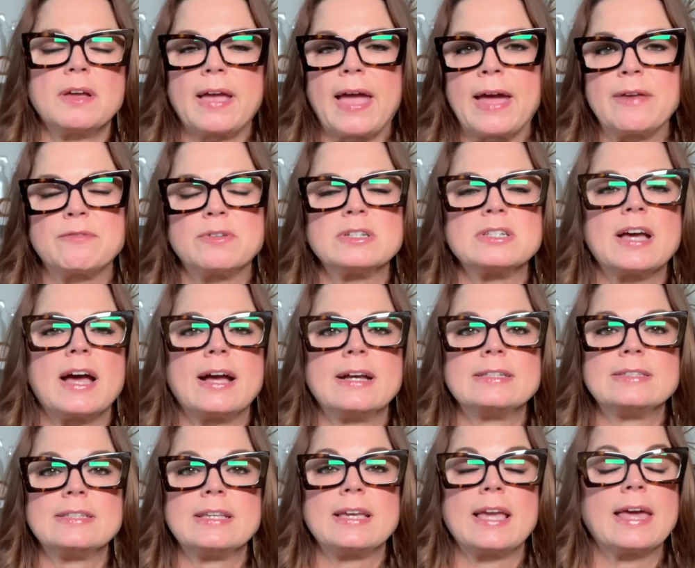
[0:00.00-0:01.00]

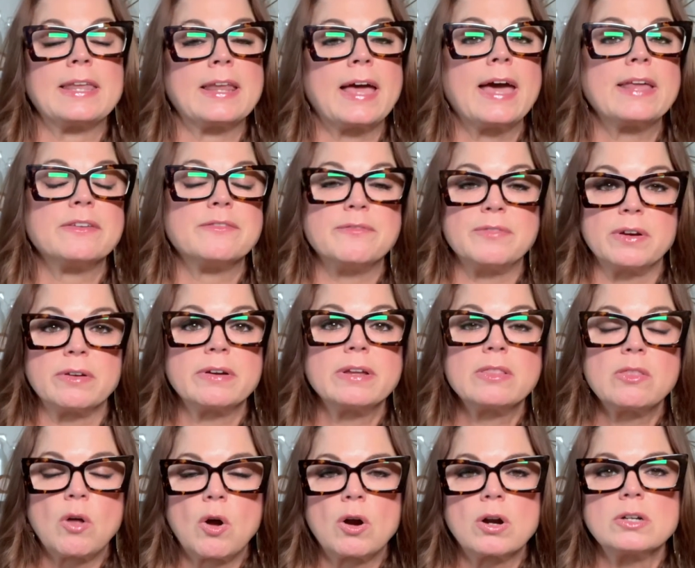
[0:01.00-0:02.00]
advertising, and I had a very
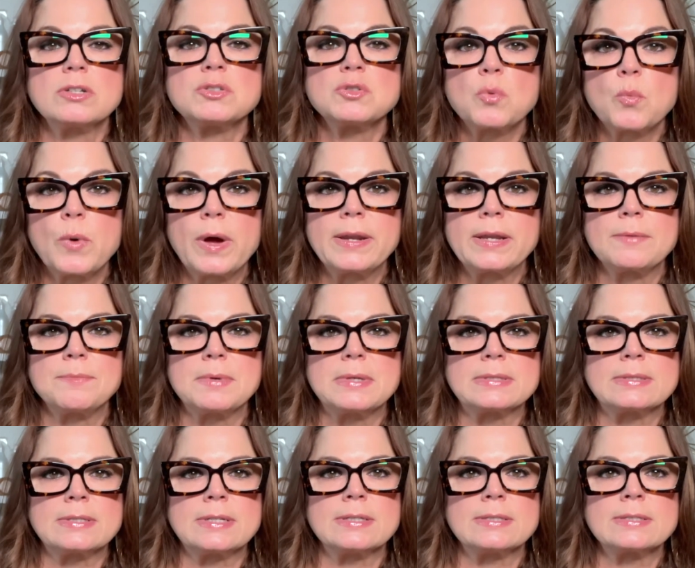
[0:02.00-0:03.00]
large wedding
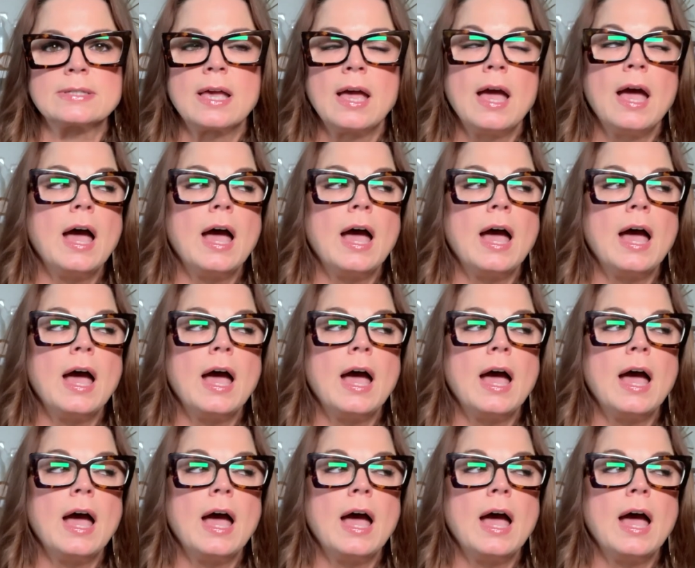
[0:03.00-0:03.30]
business.